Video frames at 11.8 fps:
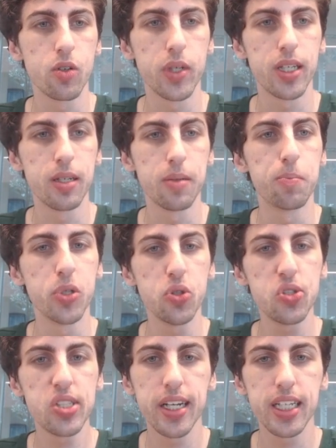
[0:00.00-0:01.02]
we can
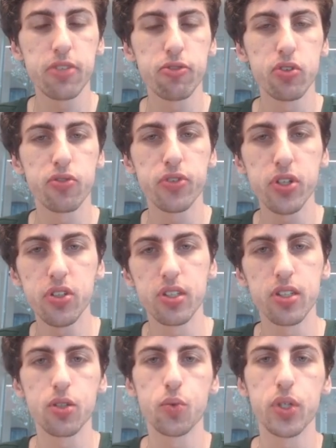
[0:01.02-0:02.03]
boost that even
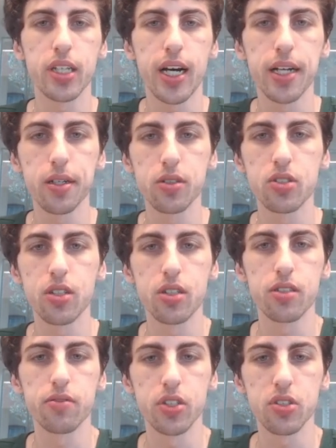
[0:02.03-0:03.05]
further with Iron
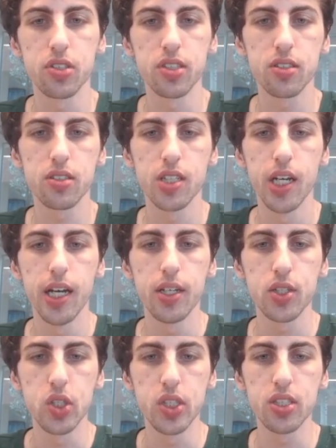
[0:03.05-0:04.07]
Song Versus.
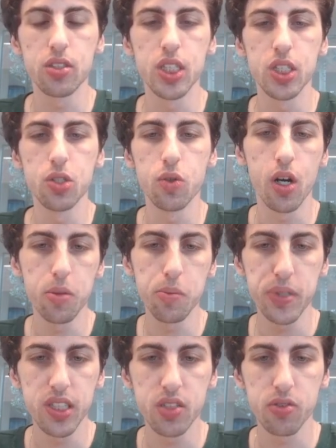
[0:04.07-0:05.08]
So this is the new arm
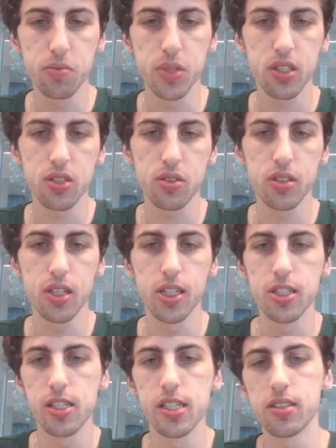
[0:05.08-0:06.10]
piece from Dusk Till
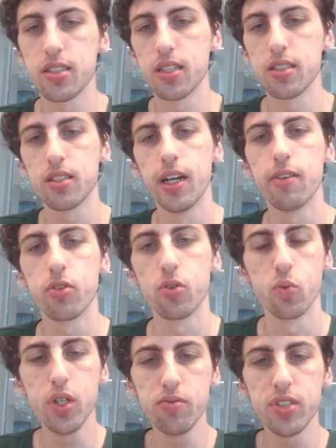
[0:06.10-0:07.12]
Dawn, and it says, for
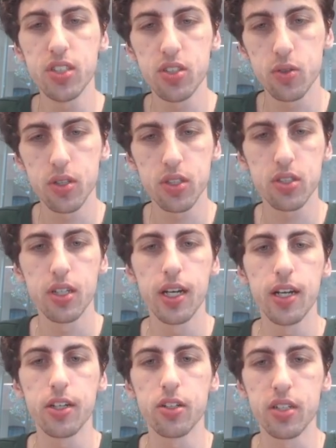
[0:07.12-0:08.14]
1 resource,
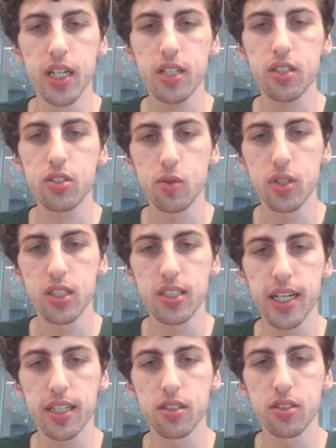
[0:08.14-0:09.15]
your next sword
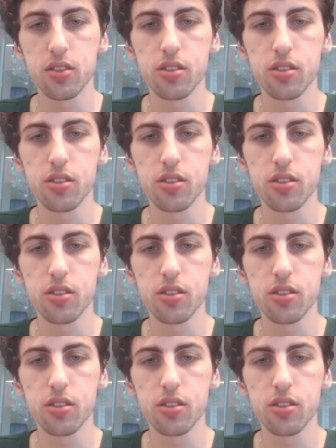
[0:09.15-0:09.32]
attack this